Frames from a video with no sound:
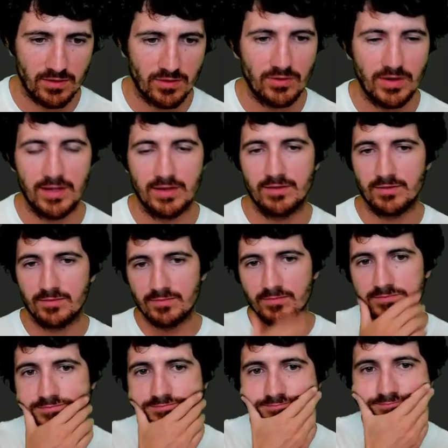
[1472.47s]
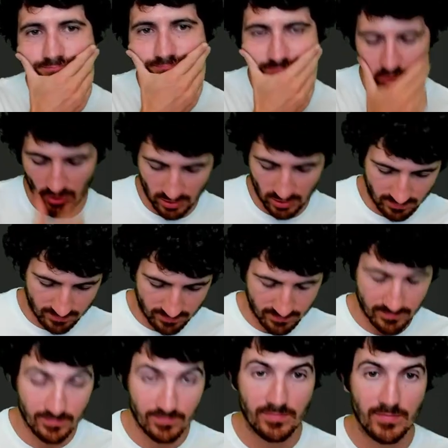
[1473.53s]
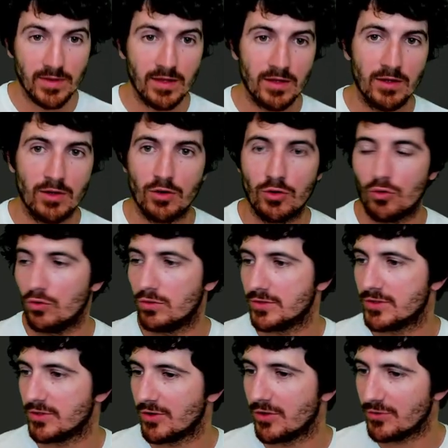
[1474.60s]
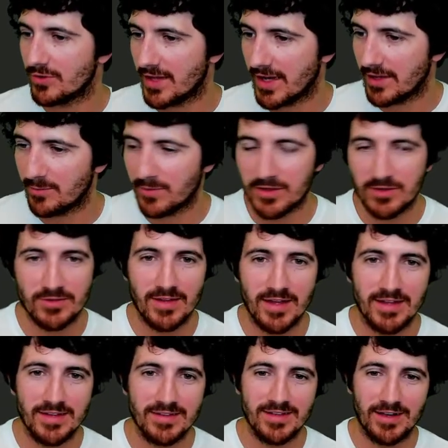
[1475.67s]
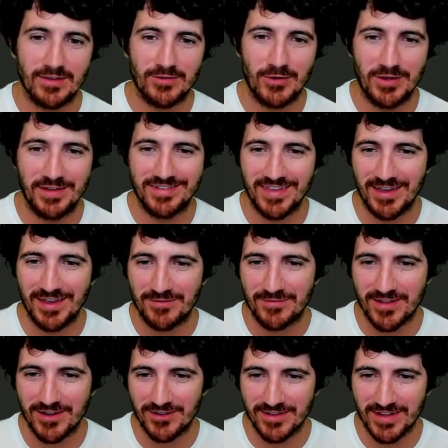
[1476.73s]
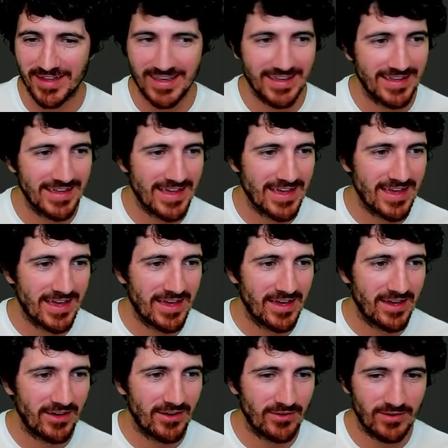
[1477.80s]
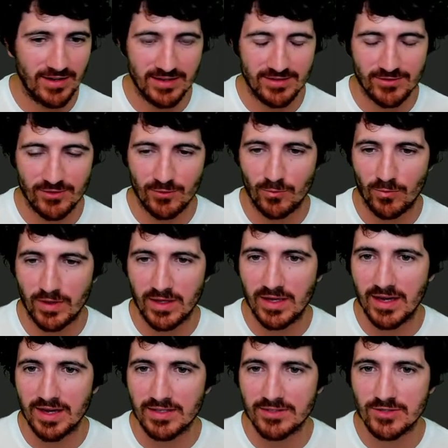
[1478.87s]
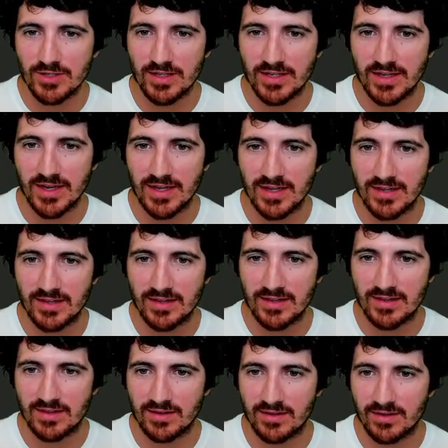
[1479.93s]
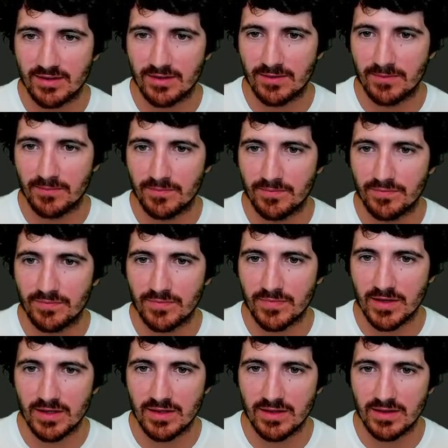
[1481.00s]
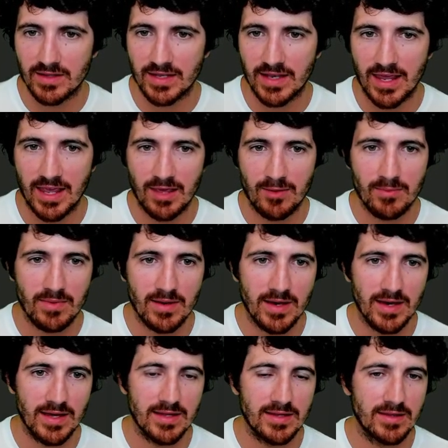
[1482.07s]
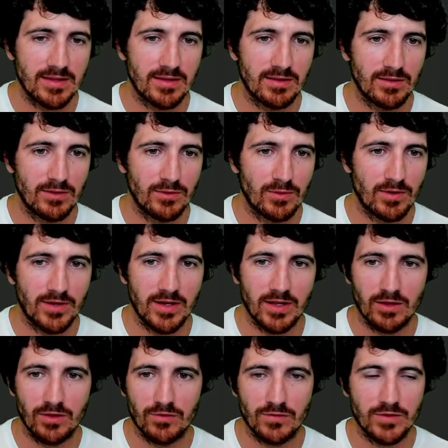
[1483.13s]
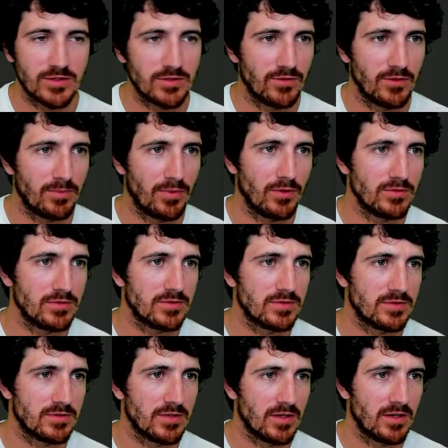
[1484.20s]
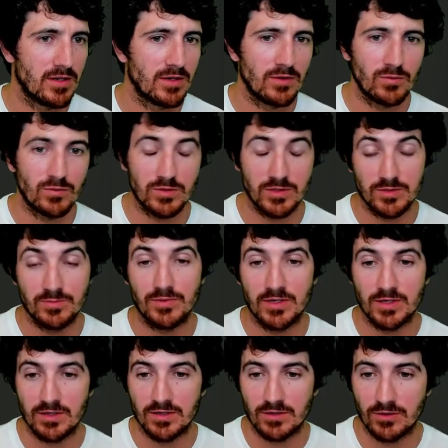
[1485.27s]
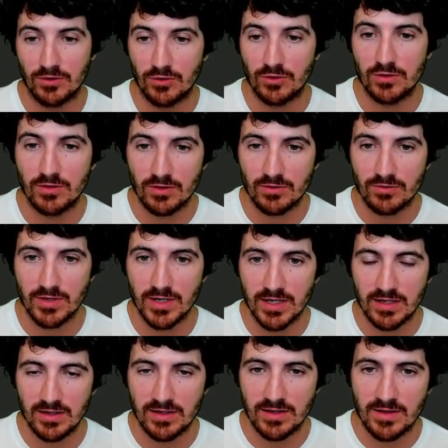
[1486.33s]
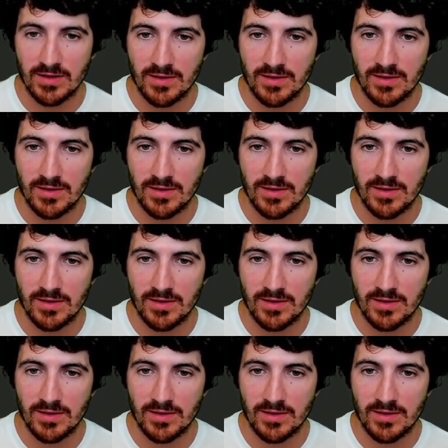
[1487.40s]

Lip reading: All right, good, cool. So note that, because that's actually saved our day. All right, so we actually get the name and the URL of each of the posts, which is pretty good already.